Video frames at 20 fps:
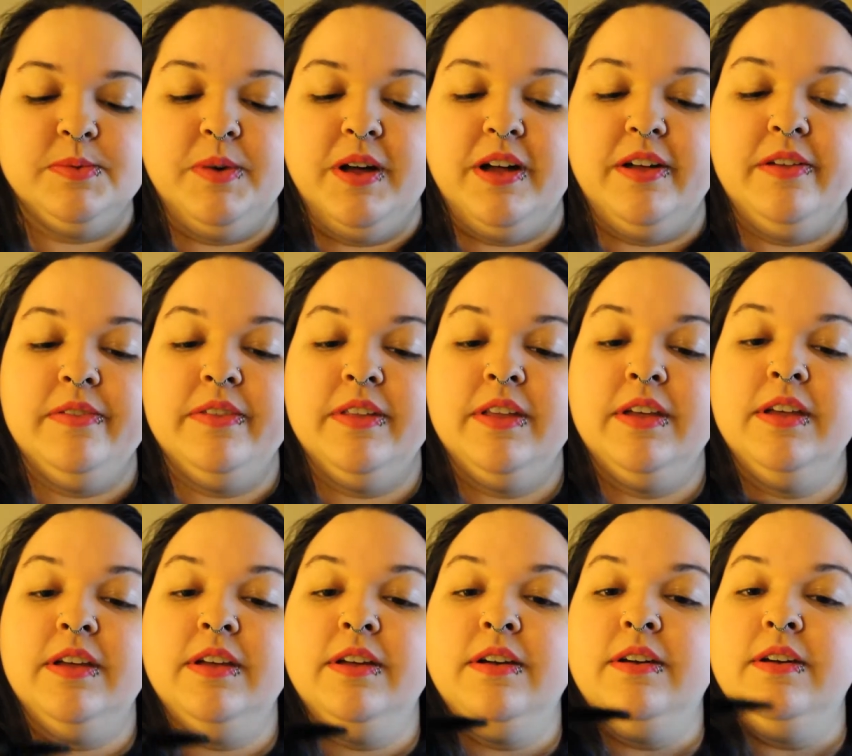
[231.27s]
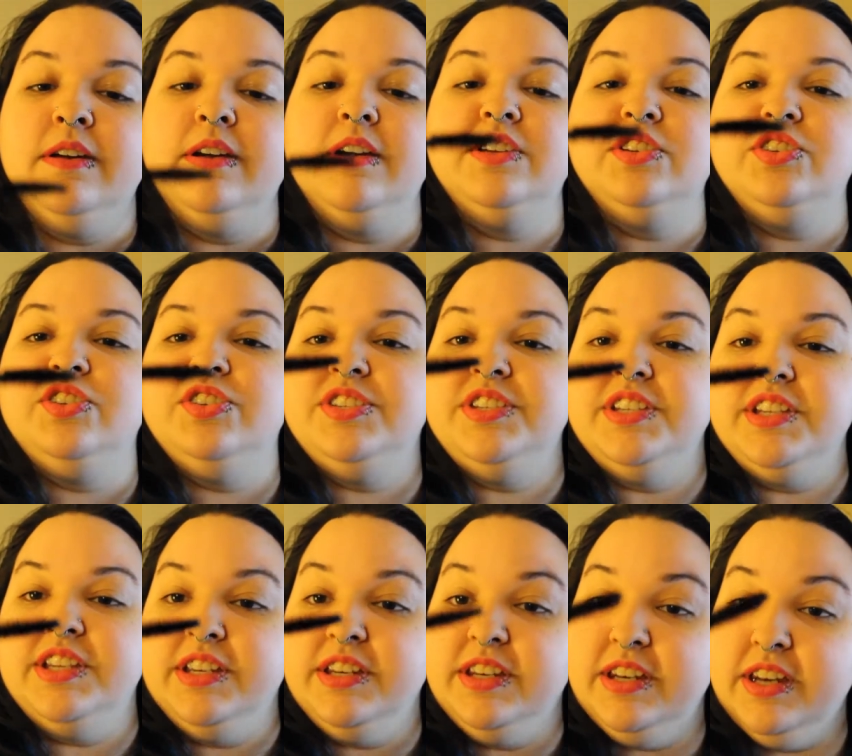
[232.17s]
well. It's just
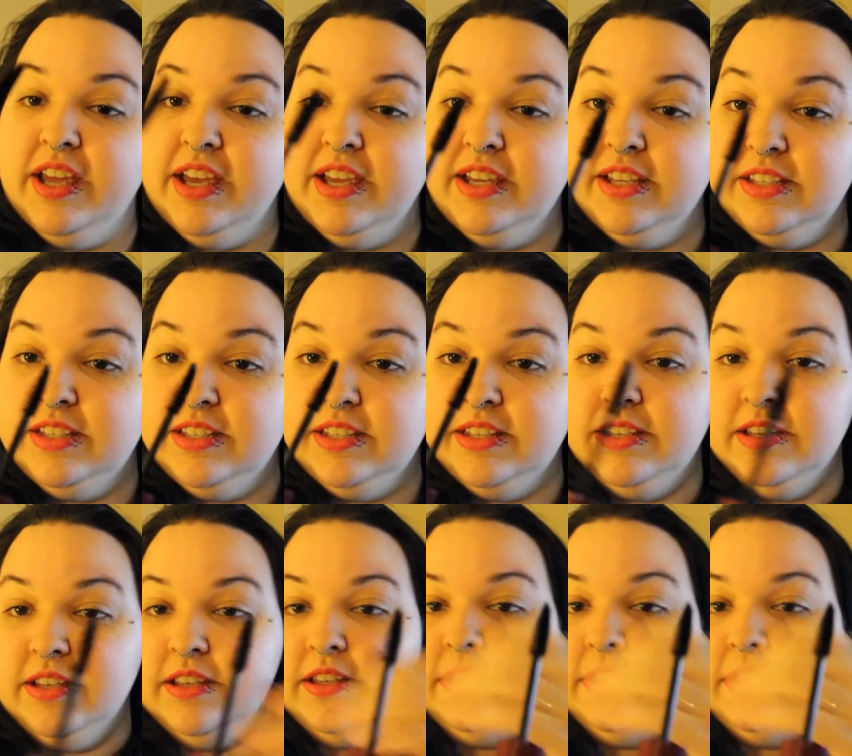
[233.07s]
a nice